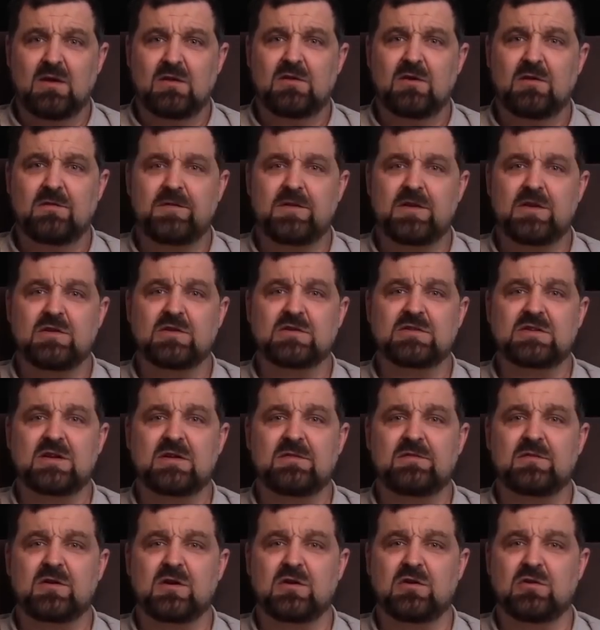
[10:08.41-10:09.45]
Don't forget you can sign
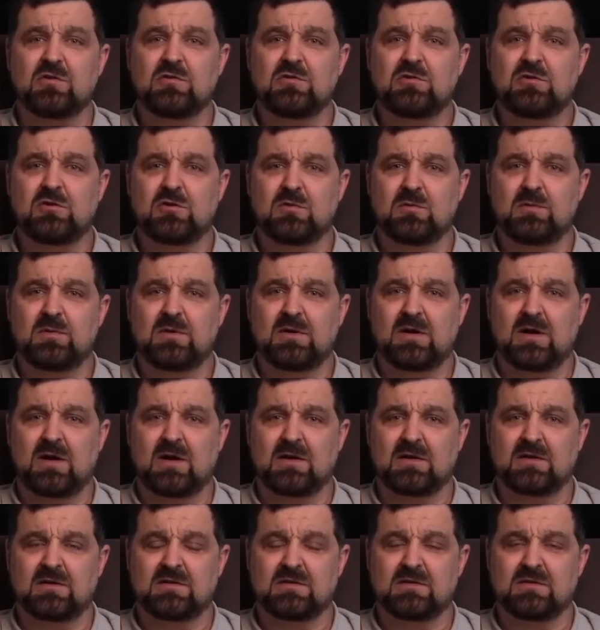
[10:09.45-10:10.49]
up for our YouTube
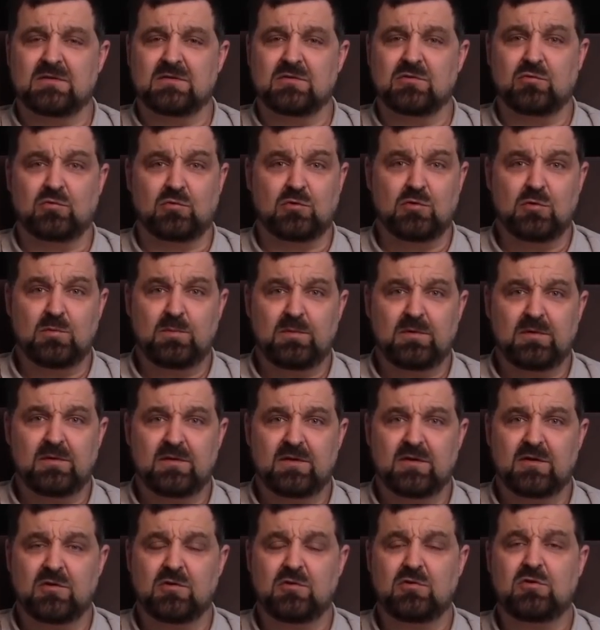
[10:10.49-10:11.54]
group.
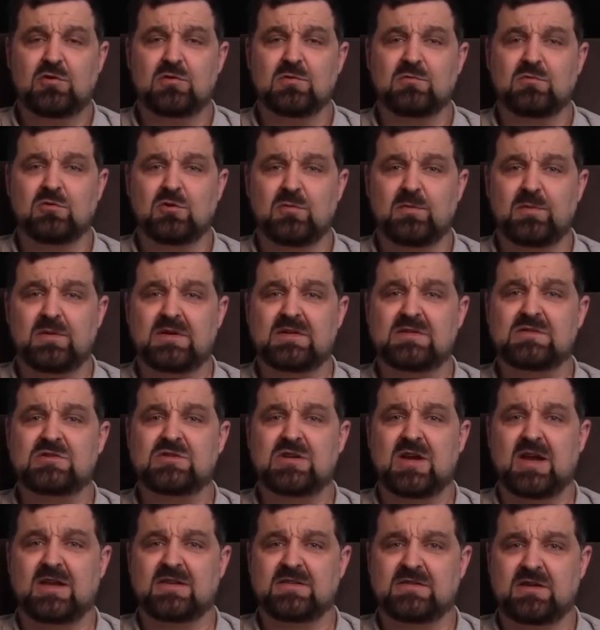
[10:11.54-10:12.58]
The YouTube group is
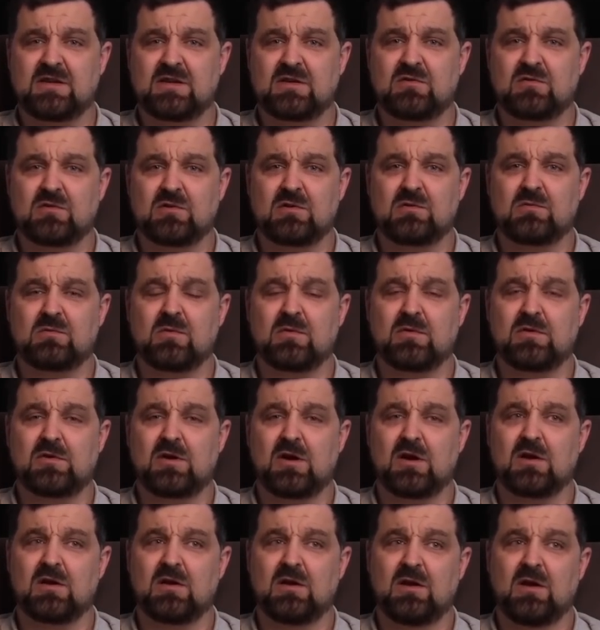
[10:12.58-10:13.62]
Jacks Tech Corner, where we
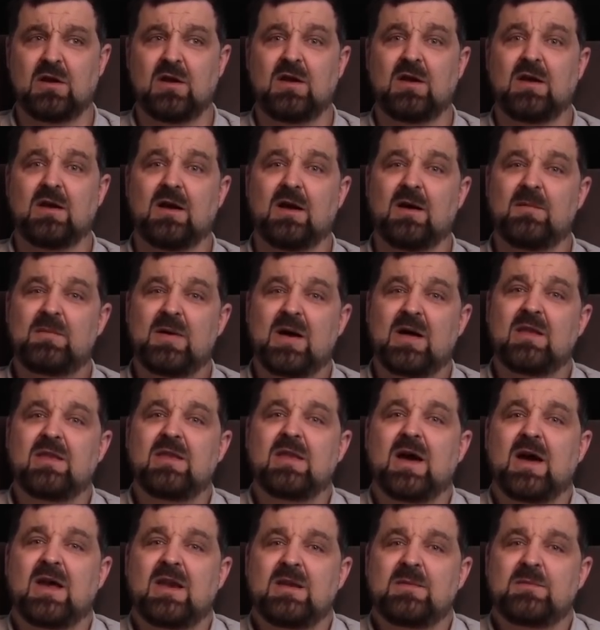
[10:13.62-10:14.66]
talk about
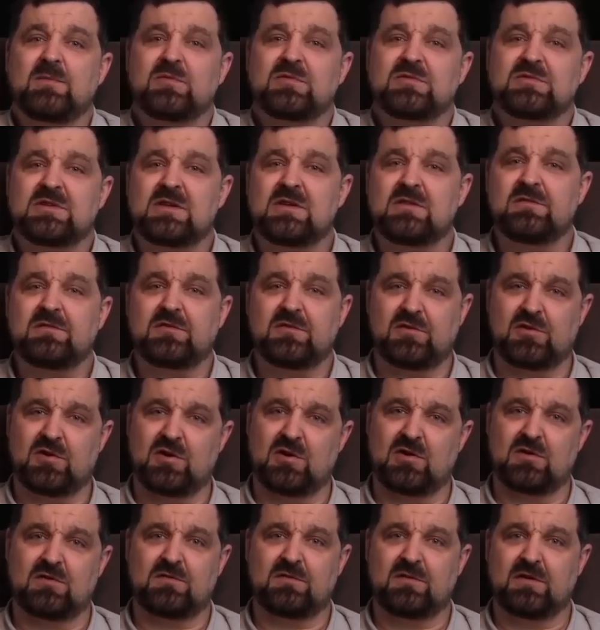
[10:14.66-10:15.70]
90%
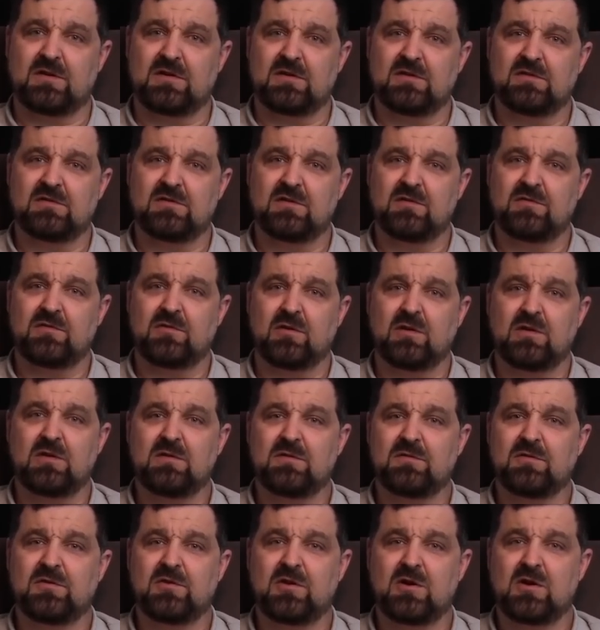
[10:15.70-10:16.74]
photography. So if you're
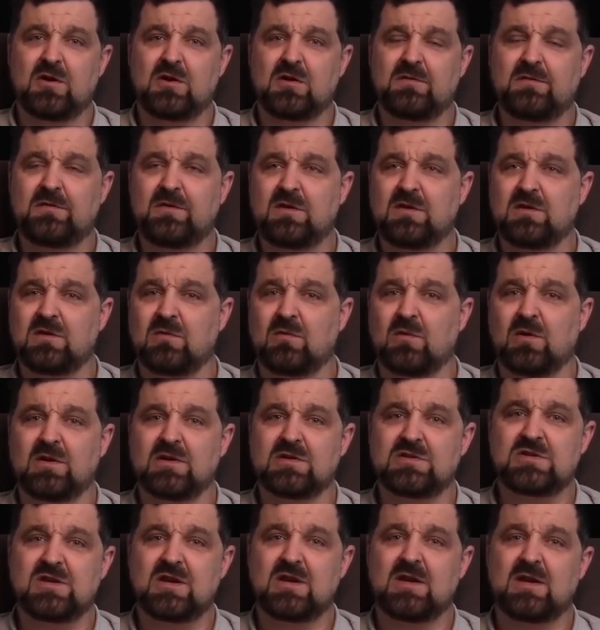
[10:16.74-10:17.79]
into photography and you want
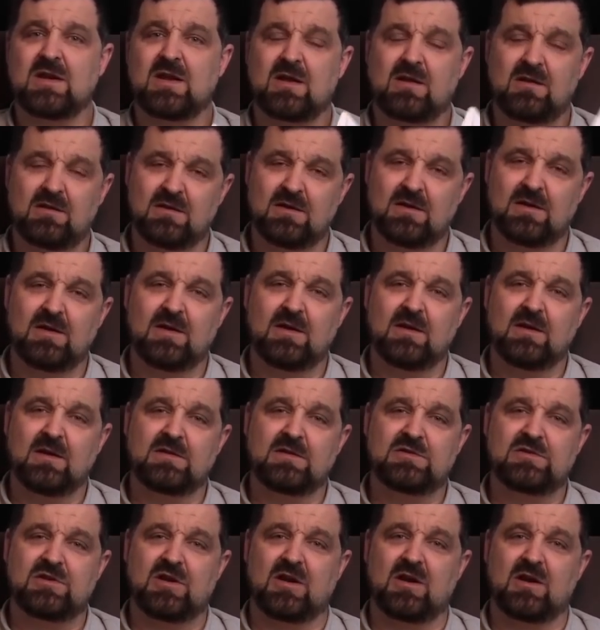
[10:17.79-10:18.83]
to check it out,
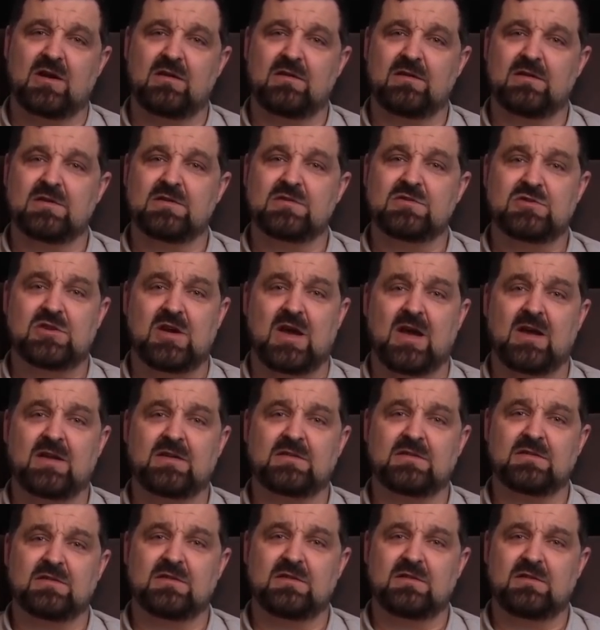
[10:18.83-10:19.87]
check out
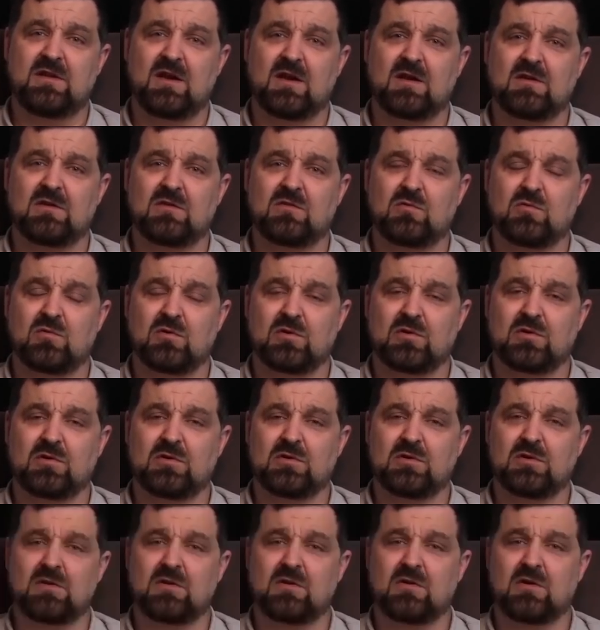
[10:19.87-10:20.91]
Jacks Tech
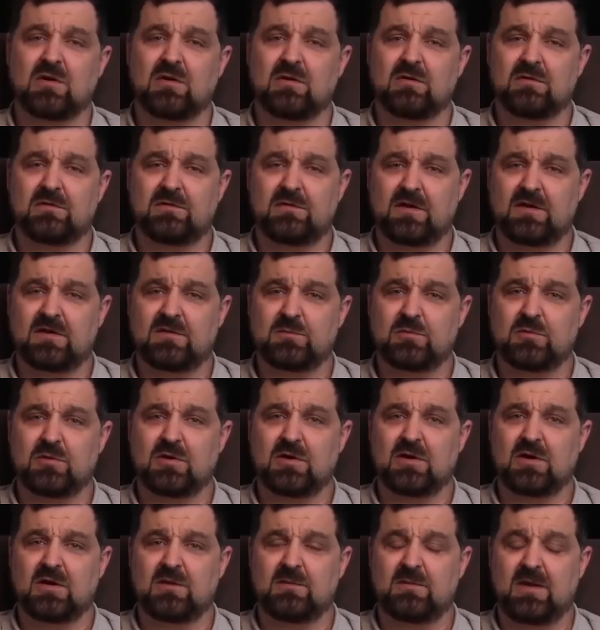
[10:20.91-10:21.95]
Corner on
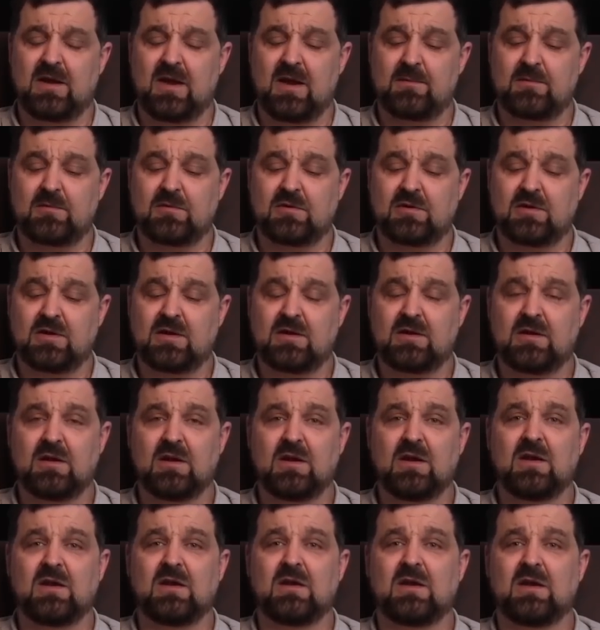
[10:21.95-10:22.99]
Facebook. I'd be happy you did.
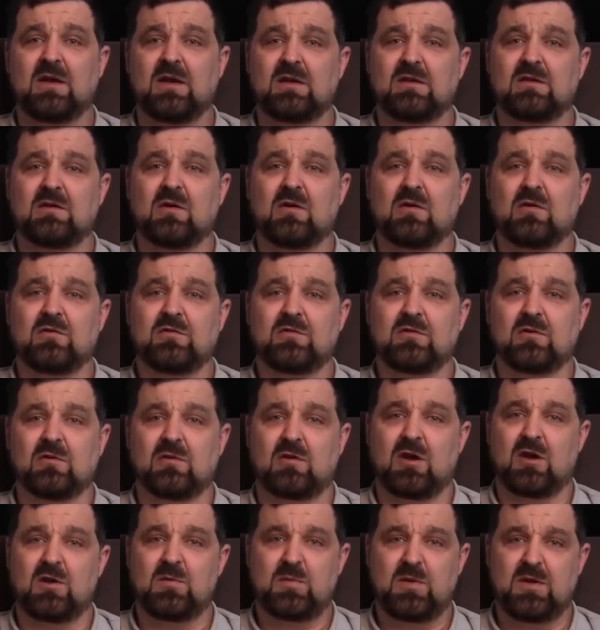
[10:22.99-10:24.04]
And also a
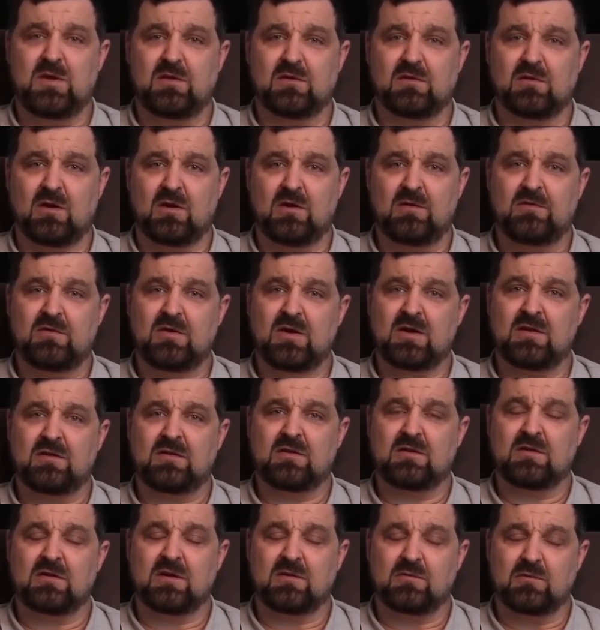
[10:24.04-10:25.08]
lot of you out
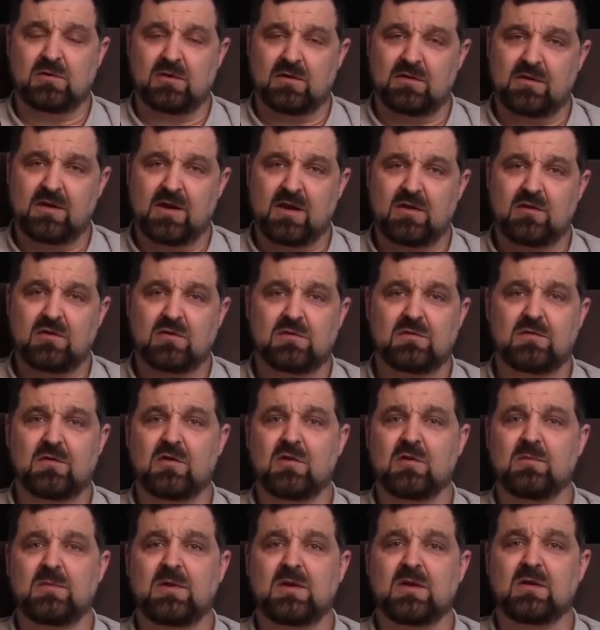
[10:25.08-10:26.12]
there, and I want to thank you, are
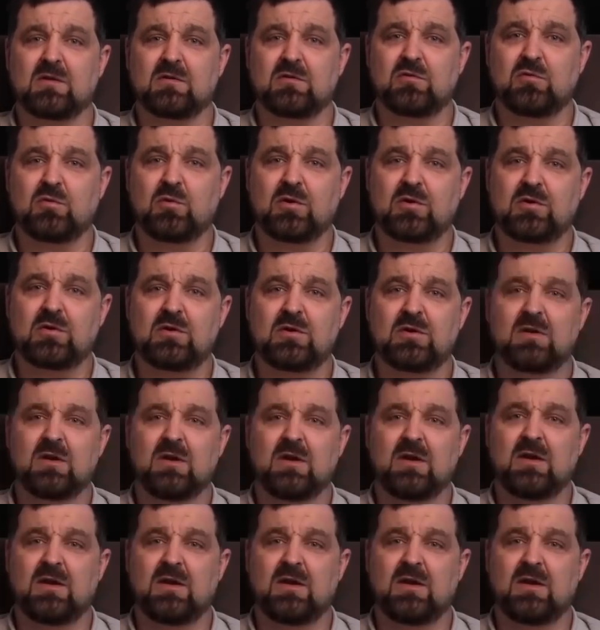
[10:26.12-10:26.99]
following me on Twitter.